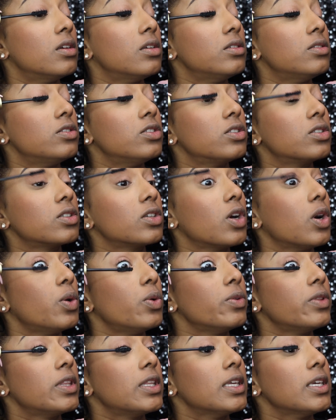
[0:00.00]
And just
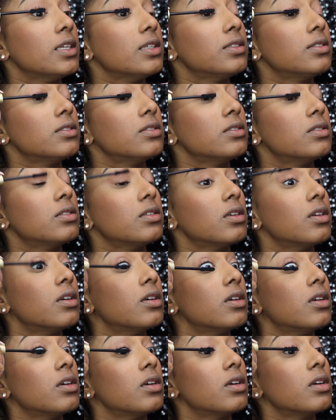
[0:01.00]
coat this.
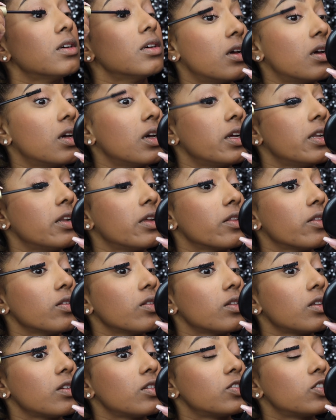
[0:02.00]
Another
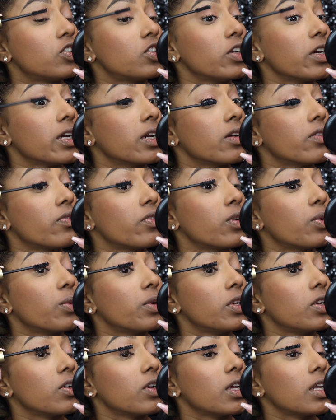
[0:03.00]
little trick for
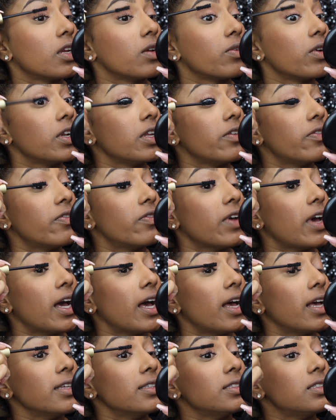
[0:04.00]
when you're getting ready
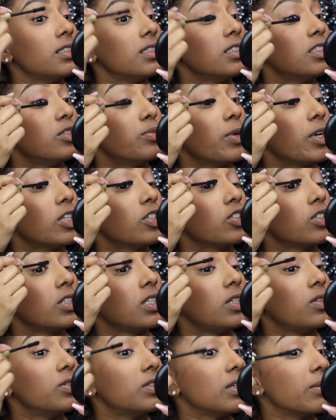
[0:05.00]
fast,
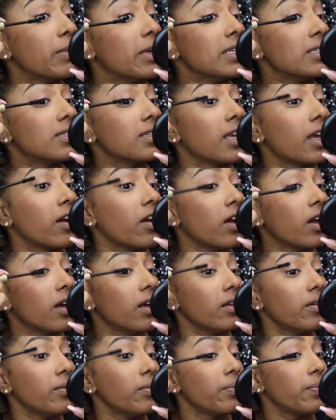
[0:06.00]
especially using
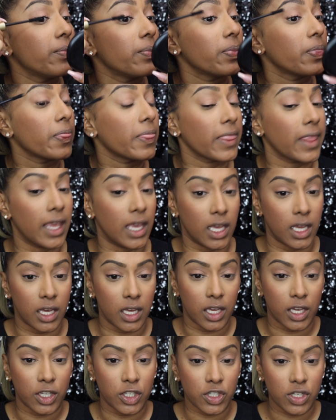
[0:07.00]
mascara.
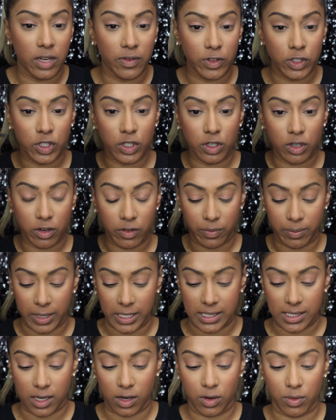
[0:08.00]
Do you ever do your
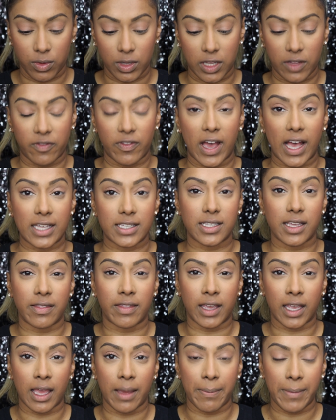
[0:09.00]
mascara really fast and
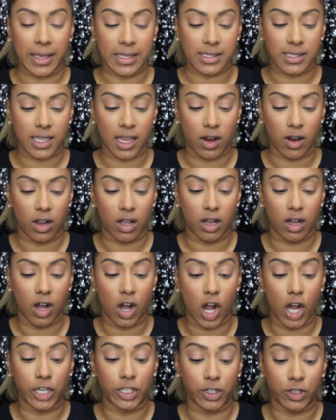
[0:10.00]
then get mascara
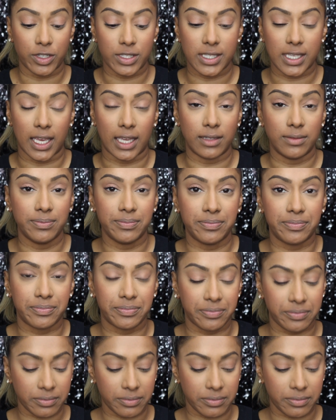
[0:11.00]
on your skin?